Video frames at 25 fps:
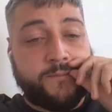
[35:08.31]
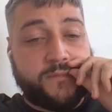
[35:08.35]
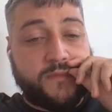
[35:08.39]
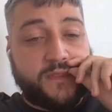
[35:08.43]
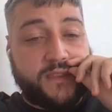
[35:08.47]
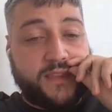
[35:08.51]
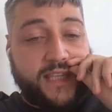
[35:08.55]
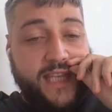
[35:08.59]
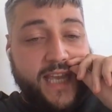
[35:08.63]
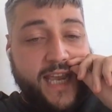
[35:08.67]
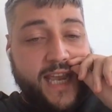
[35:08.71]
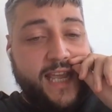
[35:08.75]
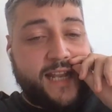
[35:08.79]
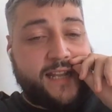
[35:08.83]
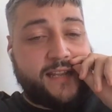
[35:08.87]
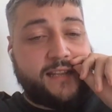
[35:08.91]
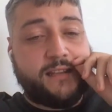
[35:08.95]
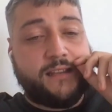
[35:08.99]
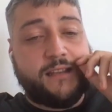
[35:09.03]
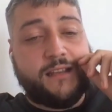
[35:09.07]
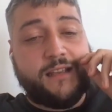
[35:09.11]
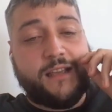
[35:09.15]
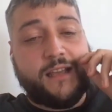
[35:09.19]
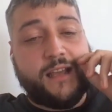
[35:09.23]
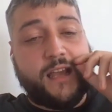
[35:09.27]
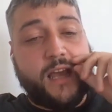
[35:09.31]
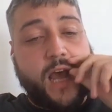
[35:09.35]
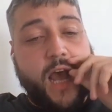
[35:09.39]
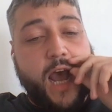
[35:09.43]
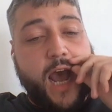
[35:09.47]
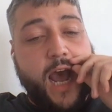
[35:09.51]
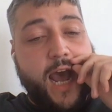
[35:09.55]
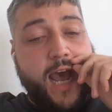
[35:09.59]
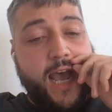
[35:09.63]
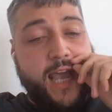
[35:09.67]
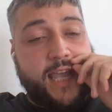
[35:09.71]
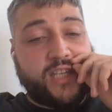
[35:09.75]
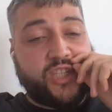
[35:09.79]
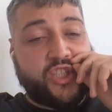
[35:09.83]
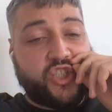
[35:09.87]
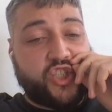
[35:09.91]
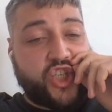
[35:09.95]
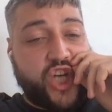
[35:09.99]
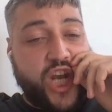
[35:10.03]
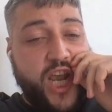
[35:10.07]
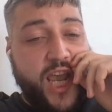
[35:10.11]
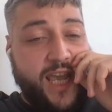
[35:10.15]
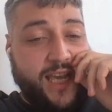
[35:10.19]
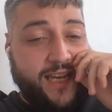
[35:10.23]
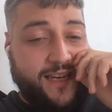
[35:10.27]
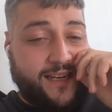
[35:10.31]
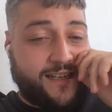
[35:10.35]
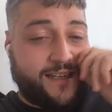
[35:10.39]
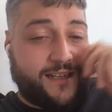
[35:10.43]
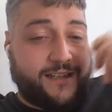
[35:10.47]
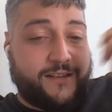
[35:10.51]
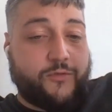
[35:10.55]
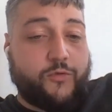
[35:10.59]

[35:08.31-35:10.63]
Then I check